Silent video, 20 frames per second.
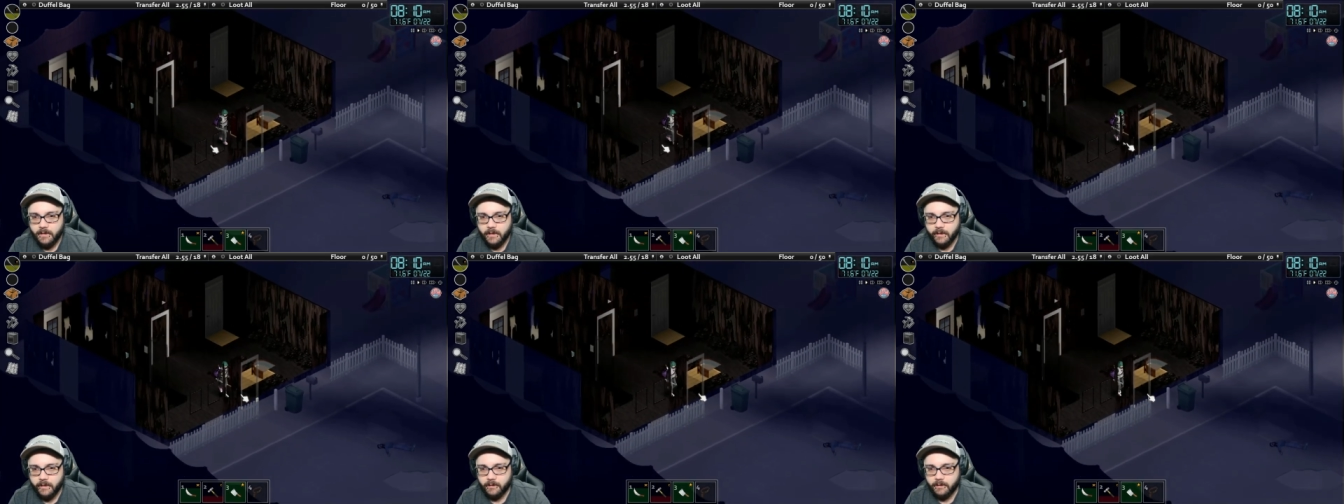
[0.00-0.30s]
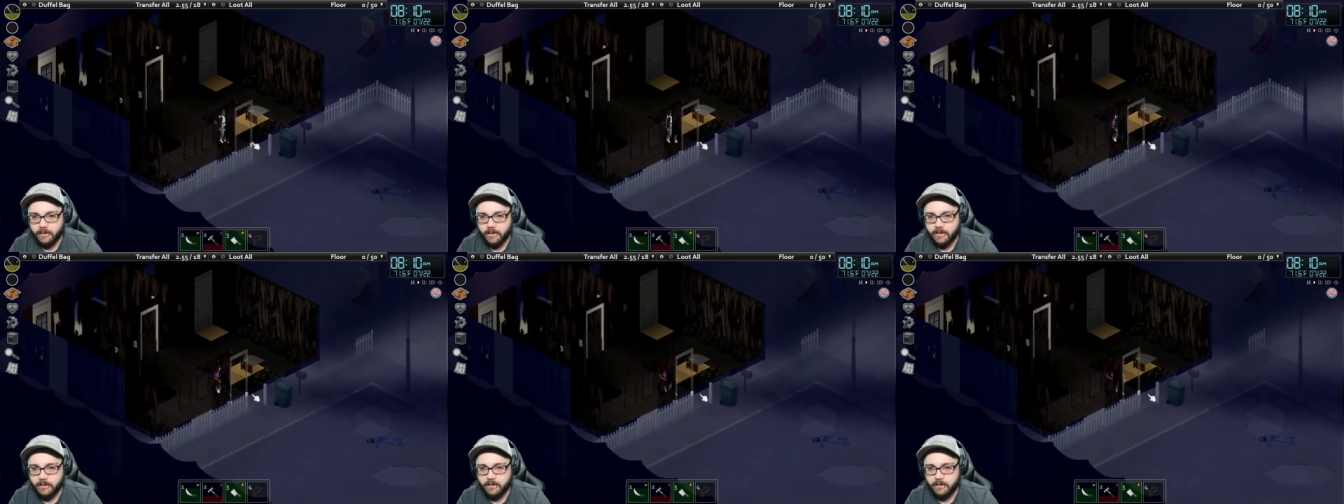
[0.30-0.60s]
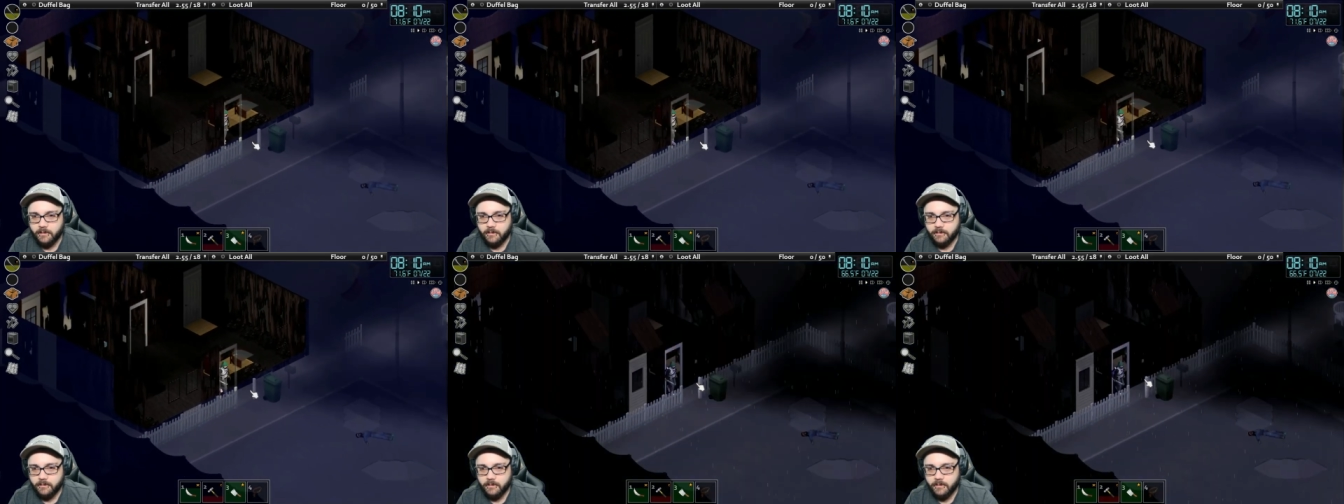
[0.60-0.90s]
and
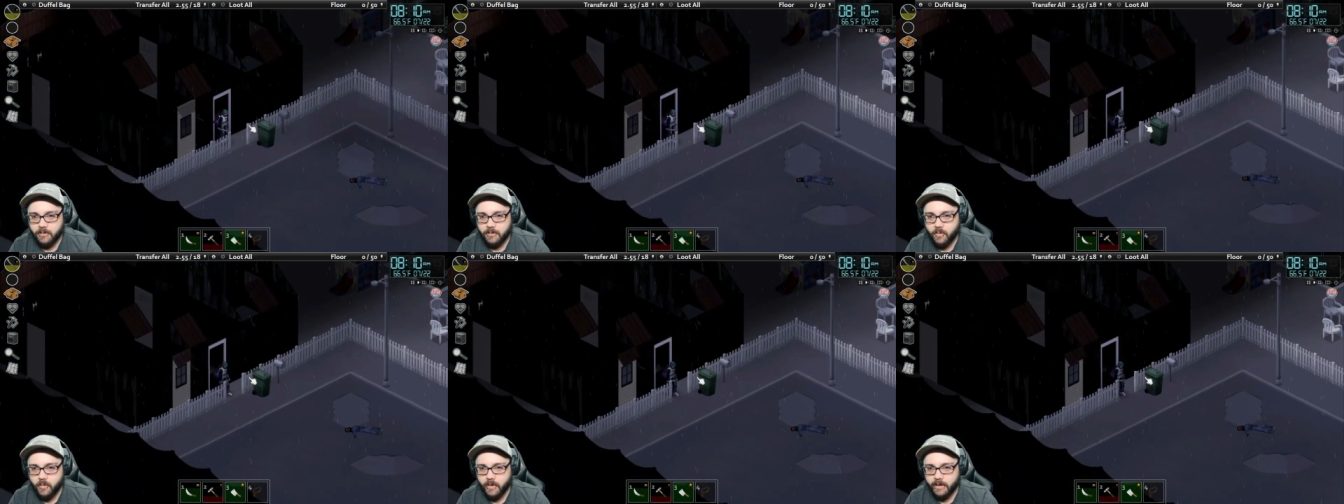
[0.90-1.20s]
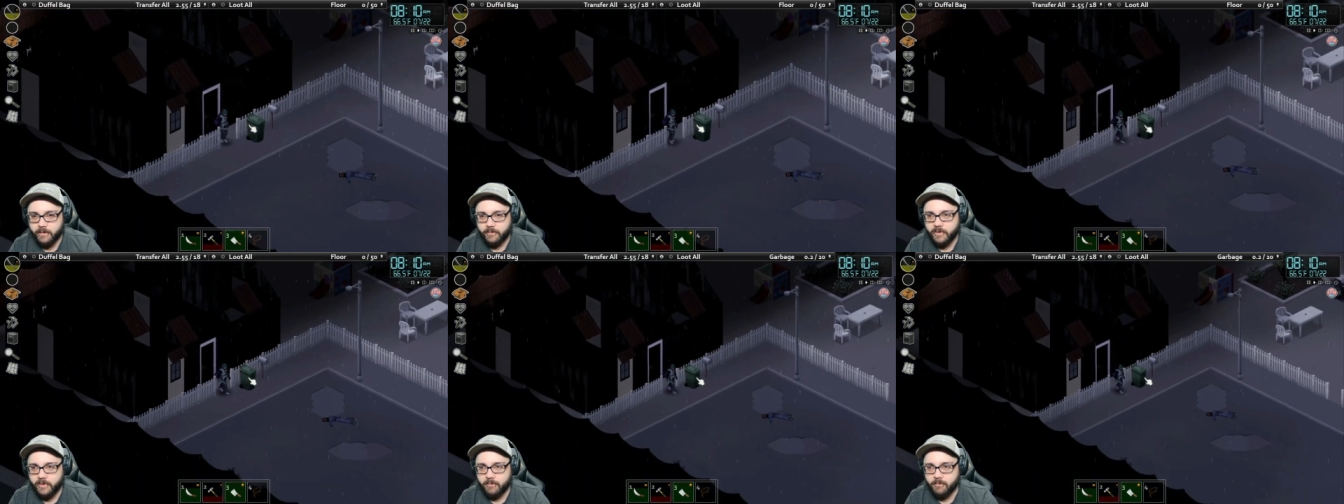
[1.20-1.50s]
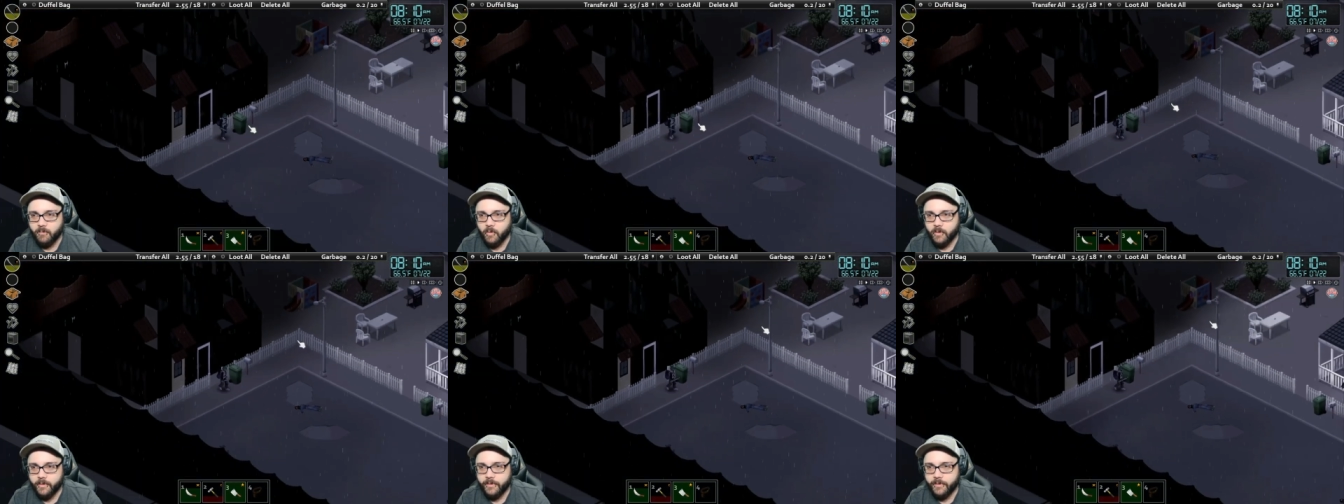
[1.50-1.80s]
get quite a bit
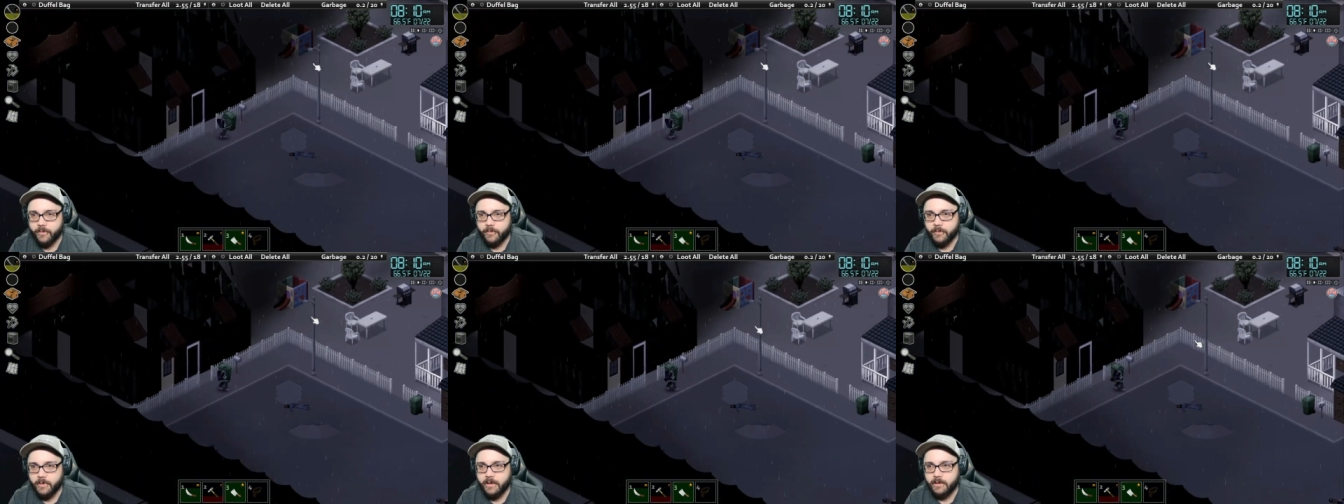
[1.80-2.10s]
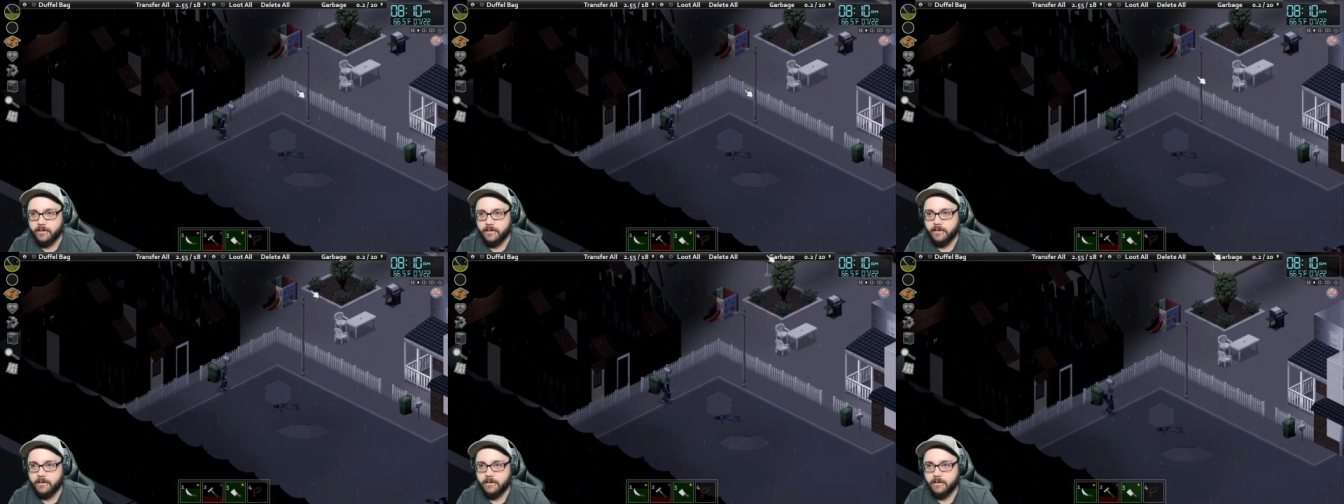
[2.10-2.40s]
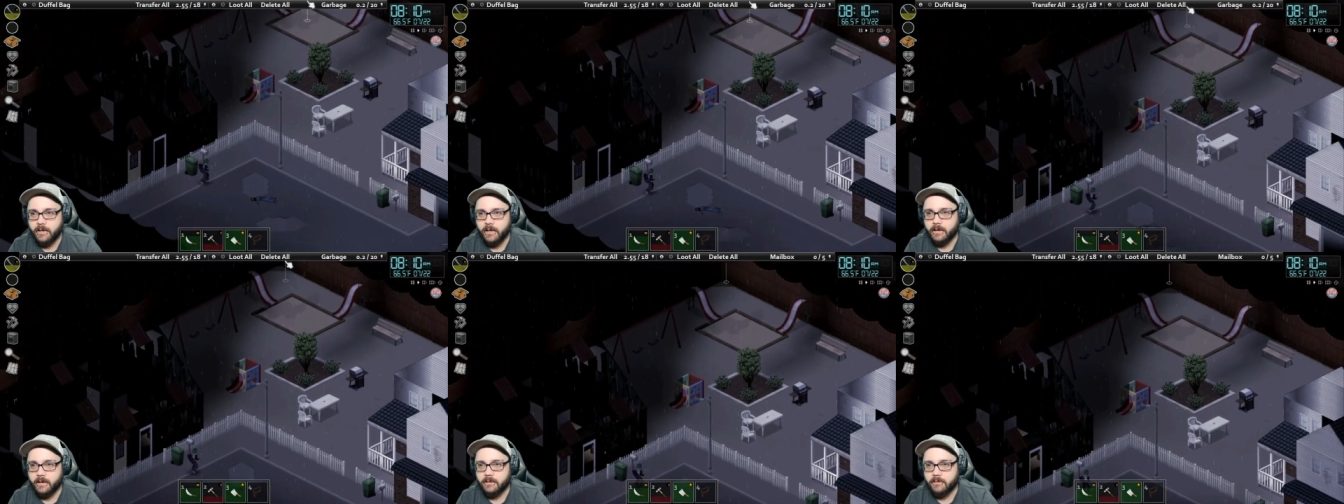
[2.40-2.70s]
more thread
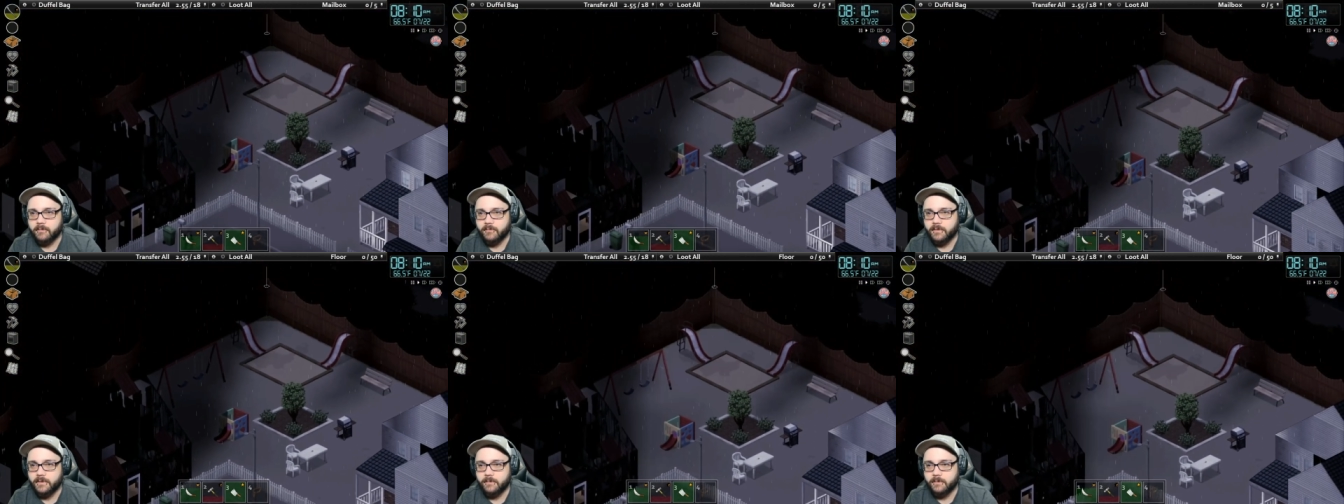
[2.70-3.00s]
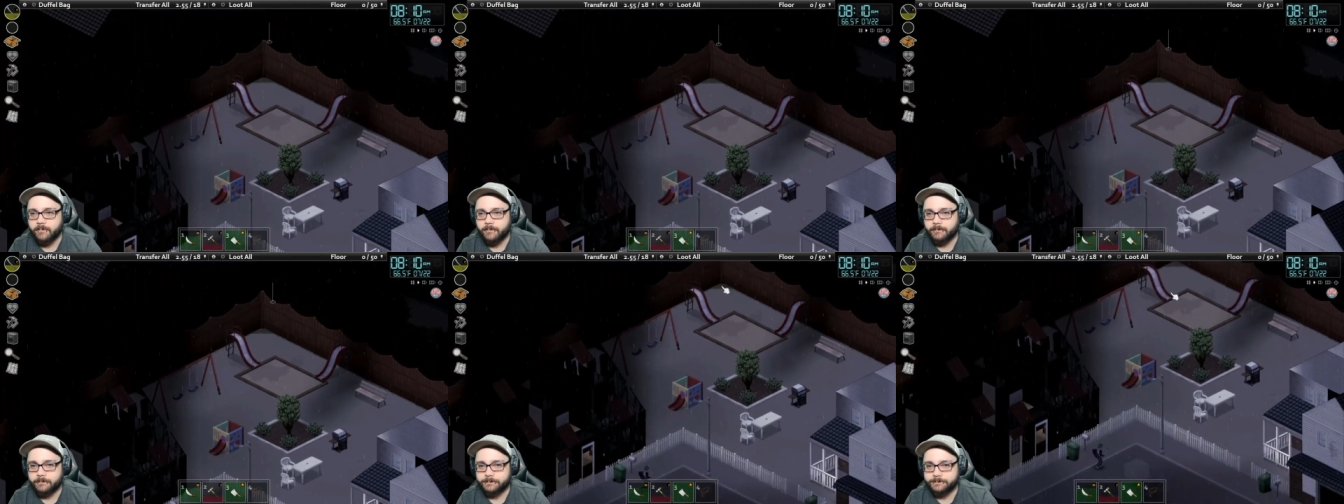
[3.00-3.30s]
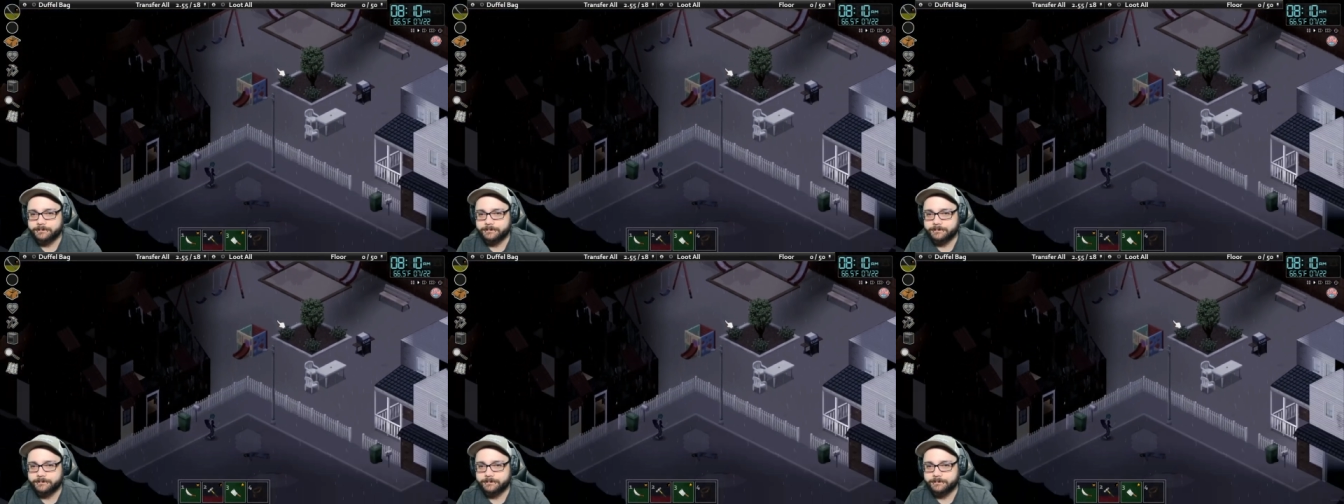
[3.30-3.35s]
out of them